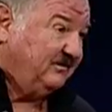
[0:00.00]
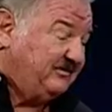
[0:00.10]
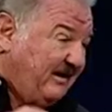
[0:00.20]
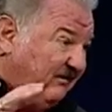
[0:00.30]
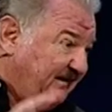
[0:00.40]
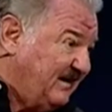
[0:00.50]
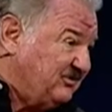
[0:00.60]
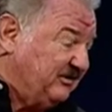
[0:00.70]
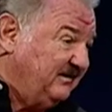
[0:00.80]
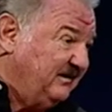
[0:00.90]

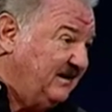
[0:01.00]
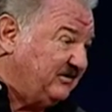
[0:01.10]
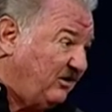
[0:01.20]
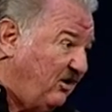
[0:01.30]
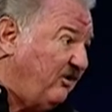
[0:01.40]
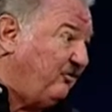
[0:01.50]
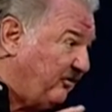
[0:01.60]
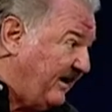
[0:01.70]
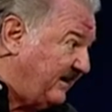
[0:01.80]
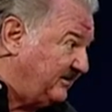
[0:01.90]
Salvation is a
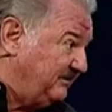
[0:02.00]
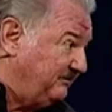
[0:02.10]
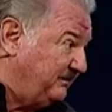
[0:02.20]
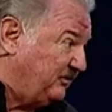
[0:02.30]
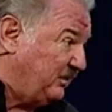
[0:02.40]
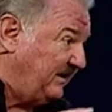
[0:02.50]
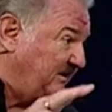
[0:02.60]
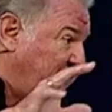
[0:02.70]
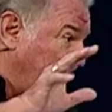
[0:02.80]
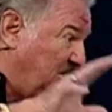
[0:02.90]
contract
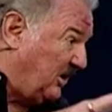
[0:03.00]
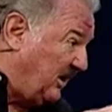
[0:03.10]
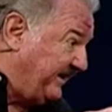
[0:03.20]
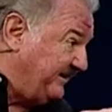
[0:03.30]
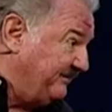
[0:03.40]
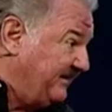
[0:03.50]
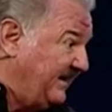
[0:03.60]
between God